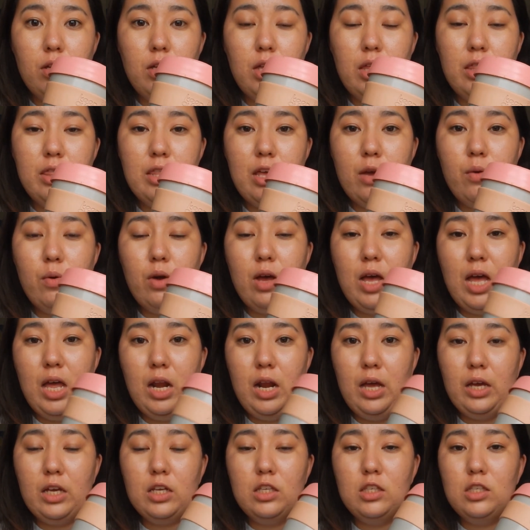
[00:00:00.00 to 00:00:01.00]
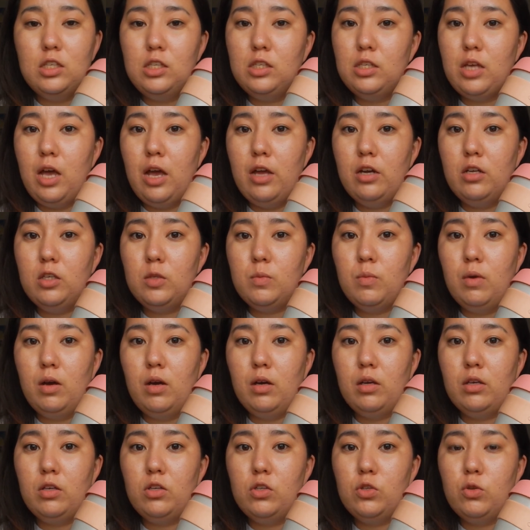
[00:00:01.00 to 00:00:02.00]
and they were at like a designer's
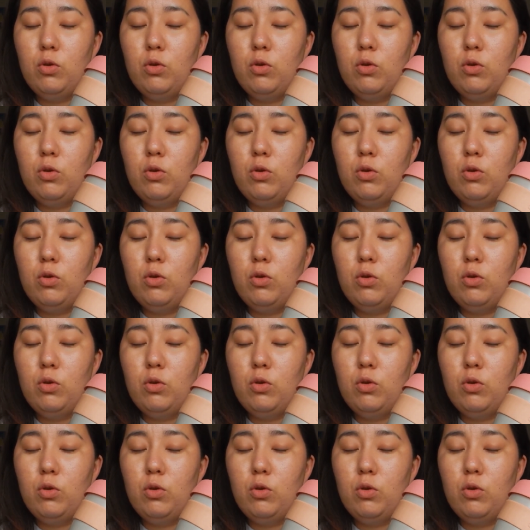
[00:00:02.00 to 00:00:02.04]
market.